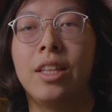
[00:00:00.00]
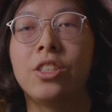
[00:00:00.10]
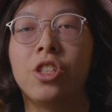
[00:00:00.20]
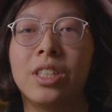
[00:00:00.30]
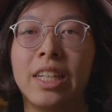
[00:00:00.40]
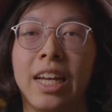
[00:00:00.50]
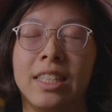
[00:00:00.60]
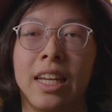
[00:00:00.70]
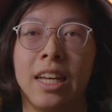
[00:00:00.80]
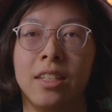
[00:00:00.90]
That's just in
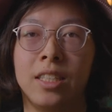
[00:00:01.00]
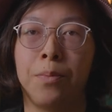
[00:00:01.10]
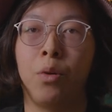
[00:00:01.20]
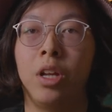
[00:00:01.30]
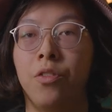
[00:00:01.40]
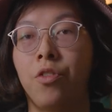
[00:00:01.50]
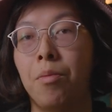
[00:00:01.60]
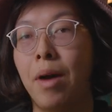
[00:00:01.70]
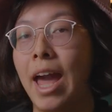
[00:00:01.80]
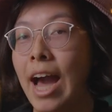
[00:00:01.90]
case I get separated
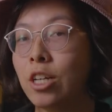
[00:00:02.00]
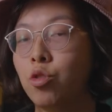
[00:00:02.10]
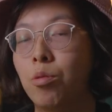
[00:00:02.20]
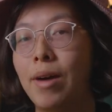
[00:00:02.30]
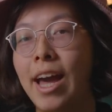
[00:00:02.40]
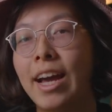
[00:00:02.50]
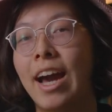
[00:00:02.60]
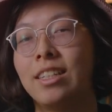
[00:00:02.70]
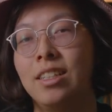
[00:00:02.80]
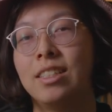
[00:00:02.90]
from my actual bag,
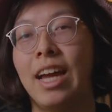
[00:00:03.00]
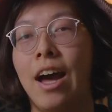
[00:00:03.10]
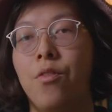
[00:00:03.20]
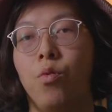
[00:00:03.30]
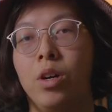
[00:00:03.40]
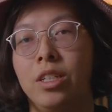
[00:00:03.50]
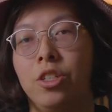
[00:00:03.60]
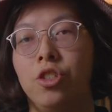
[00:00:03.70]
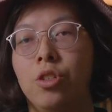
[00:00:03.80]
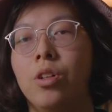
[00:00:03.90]
I at least have 1
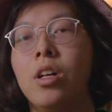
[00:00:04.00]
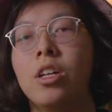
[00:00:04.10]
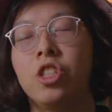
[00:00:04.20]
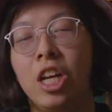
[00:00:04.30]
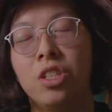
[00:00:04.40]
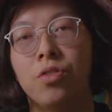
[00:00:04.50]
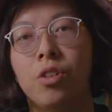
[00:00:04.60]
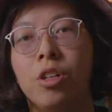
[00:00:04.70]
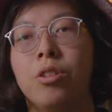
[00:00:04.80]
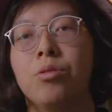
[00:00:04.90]
additional change of
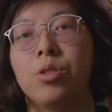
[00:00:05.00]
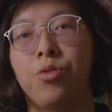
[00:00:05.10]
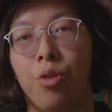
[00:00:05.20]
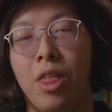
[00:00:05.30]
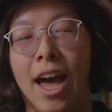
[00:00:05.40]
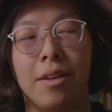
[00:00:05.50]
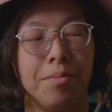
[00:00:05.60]
clothes for that.